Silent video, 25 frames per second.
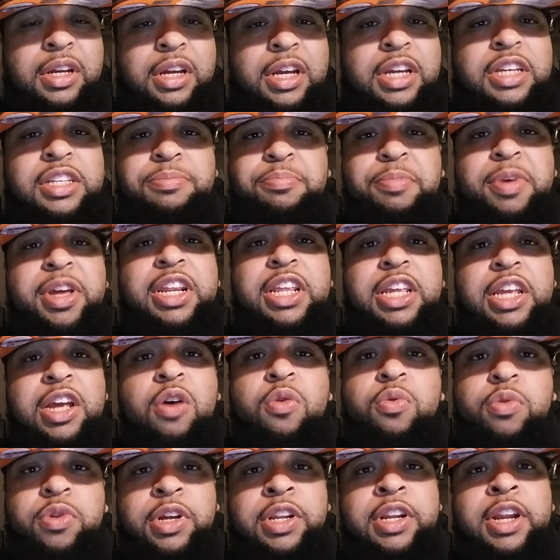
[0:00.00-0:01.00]
He's
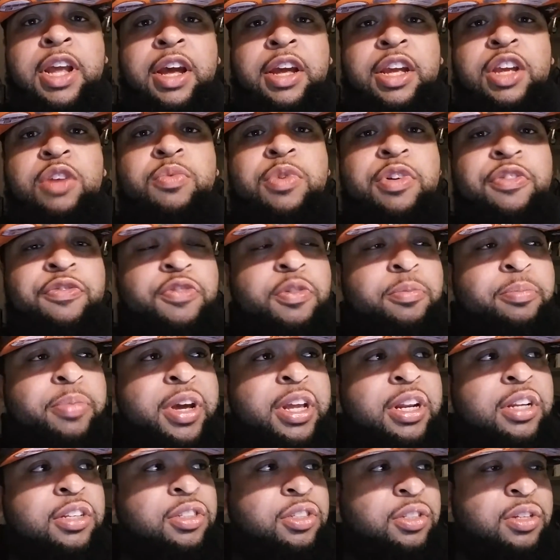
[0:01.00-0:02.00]
mediocre now. He went from
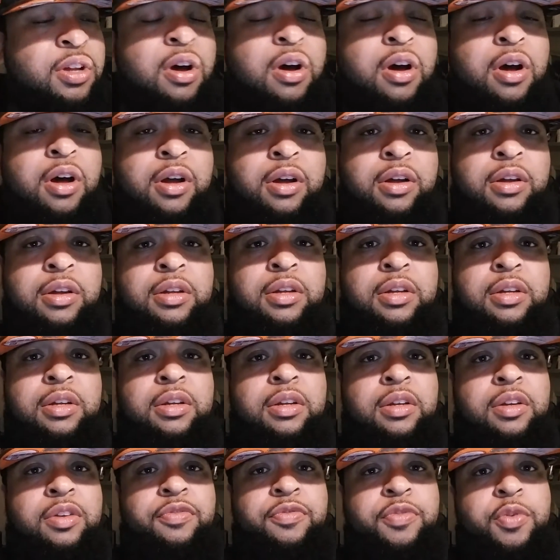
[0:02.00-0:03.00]
being a star
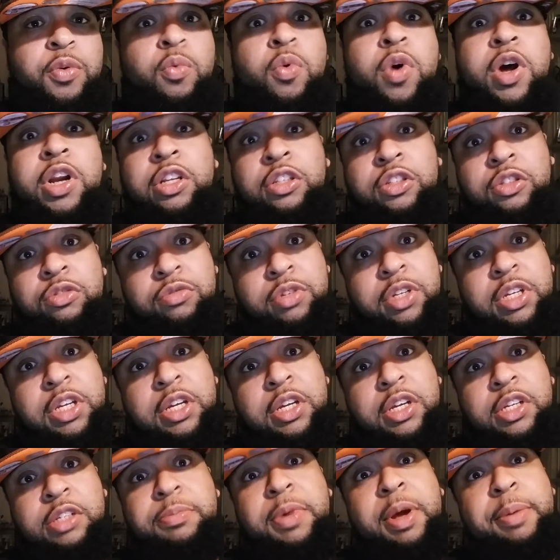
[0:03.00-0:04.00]
for 1 or 2
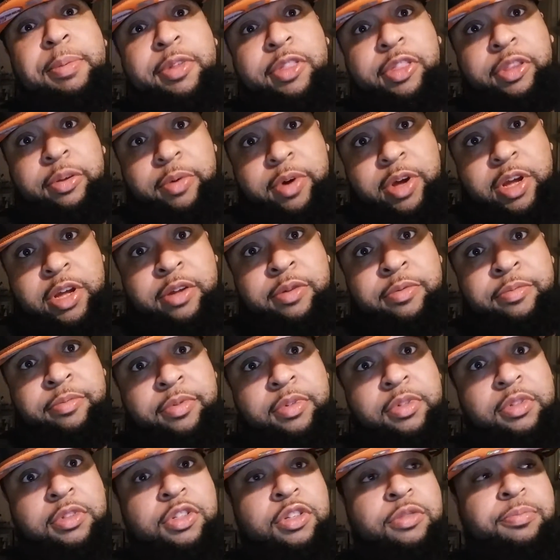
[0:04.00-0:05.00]
years, maybe three,
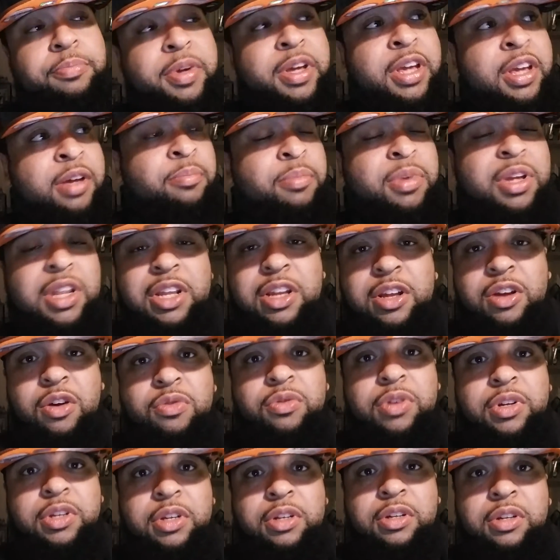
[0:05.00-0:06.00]
to being
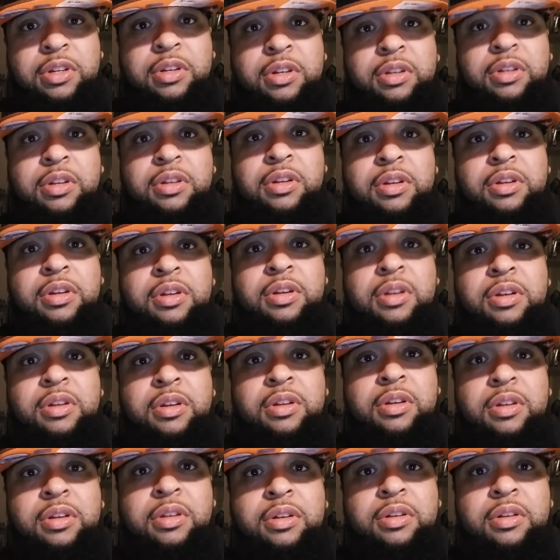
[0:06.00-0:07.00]
mediocre.
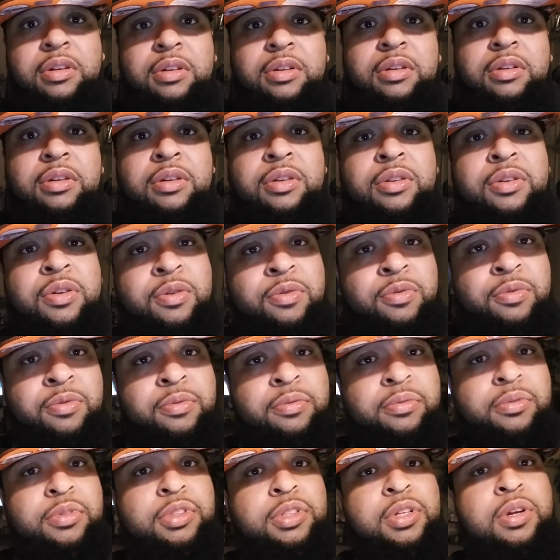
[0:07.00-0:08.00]
You
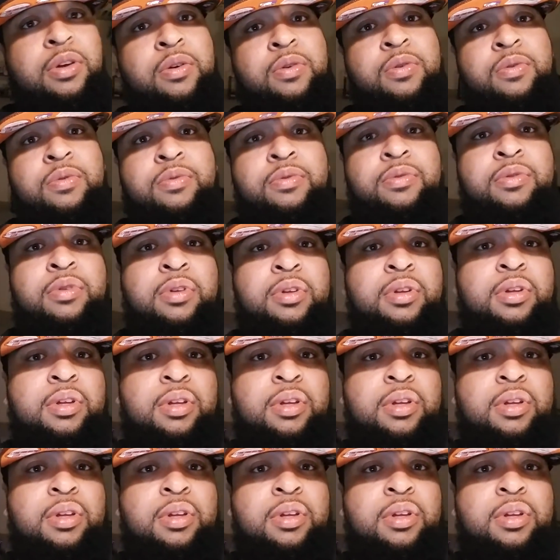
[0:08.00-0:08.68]
know? So,